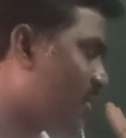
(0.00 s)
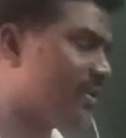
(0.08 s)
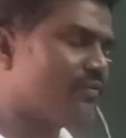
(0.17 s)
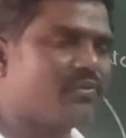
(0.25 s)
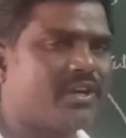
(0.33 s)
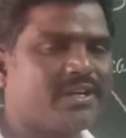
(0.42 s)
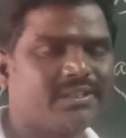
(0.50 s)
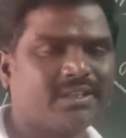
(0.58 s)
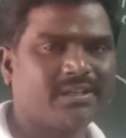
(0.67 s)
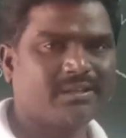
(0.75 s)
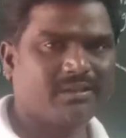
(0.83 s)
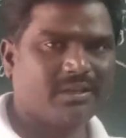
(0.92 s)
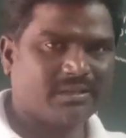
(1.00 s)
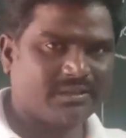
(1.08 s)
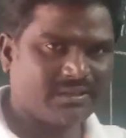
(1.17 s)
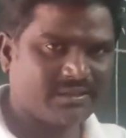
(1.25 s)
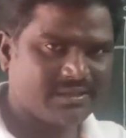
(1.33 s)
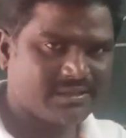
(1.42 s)
we can find the
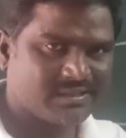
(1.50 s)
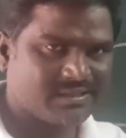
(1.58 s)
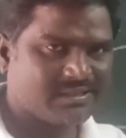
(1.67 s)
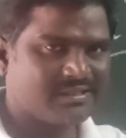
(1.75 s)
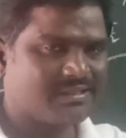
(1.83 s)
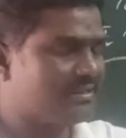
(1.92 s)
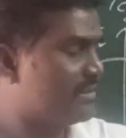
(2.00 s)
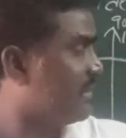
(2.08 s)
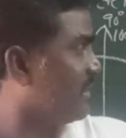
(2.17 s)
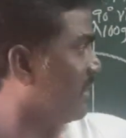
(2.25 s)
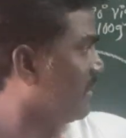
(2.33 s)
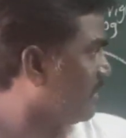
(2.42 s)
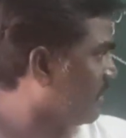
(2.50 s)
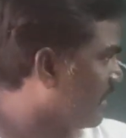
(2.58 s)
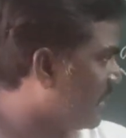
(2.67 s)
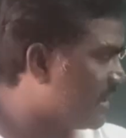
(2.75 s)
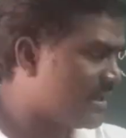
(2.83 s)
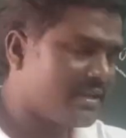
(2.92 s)
degrees in
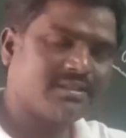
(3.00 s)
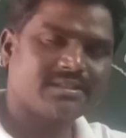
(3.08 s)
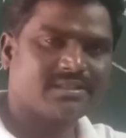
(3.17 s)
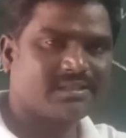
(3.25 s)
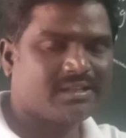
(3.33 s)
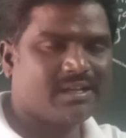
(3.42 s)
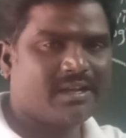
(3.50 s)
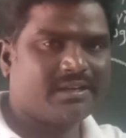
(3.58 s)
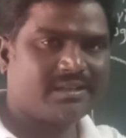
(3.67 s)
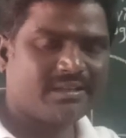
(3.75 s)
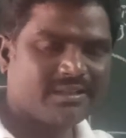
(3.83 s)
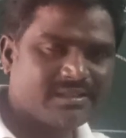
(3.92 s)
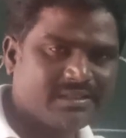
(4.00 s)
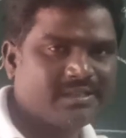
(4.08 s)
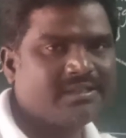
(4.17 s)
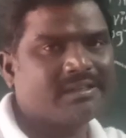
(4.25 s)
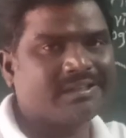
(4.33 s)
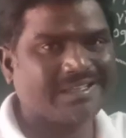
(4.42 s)
gradients, degrees
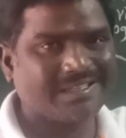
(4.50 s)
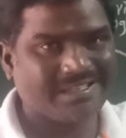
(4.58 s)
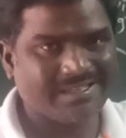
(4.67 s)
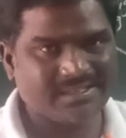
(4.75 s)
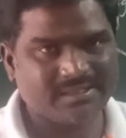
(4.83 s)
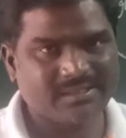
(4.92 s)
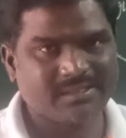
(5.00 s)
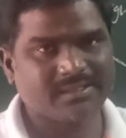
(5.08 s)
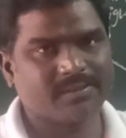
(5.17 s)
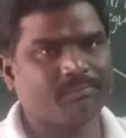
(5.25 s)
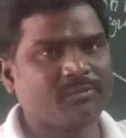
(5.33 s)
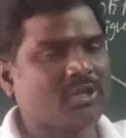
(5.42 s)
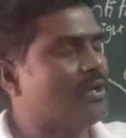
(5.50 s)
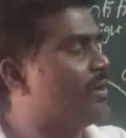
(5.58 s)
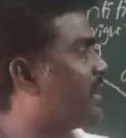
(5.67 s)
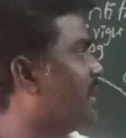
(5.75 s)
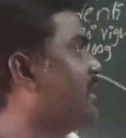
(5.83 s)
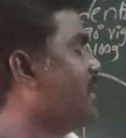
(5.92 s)
in radians.
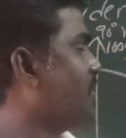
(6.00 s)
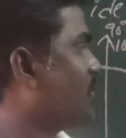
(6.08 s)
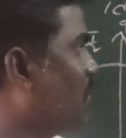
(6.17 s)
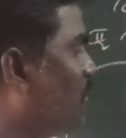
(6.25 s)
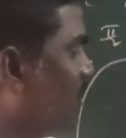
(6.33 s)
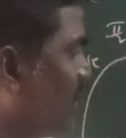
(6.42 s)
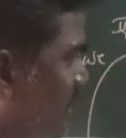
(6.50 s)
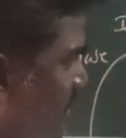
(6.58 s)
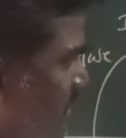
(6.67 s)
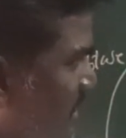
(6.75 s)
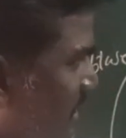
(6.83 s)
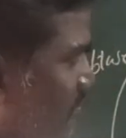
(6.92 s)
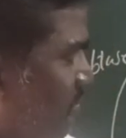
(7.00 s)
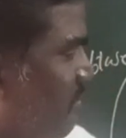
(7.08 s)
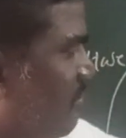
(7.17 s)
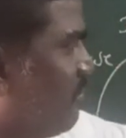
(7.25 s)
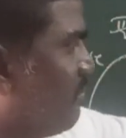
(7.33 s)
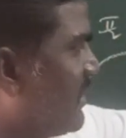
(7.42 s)
Okay, so this is the
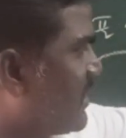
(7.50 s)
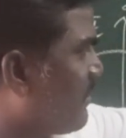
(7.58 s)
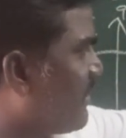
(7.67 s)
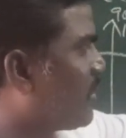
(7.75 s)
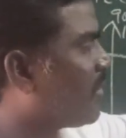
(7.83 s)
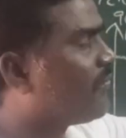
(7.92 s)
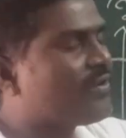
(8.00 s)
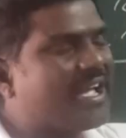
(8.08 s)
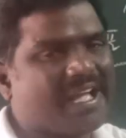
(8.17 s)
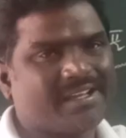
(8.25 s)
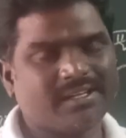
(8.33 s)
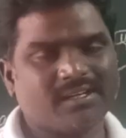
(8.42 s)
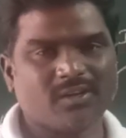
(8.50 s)
measurement of angle.